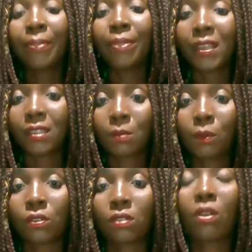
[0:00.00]
next
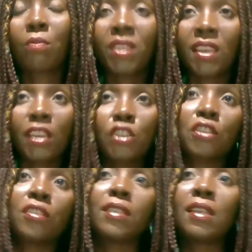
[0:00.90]
month.
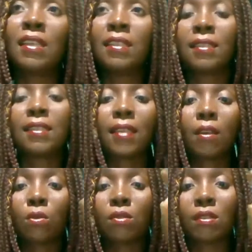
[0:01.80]
Communication,
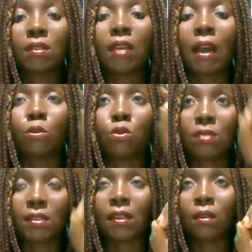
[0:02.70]
sales, how to
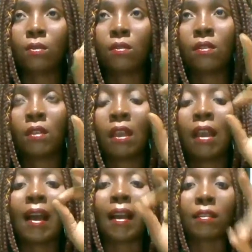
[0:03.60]
sell,
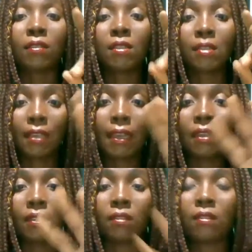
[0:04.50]
and
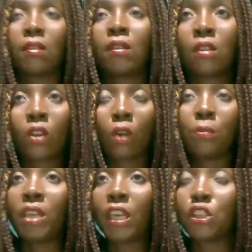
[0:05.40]
scaling.
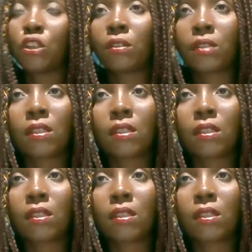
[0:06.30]
Communication,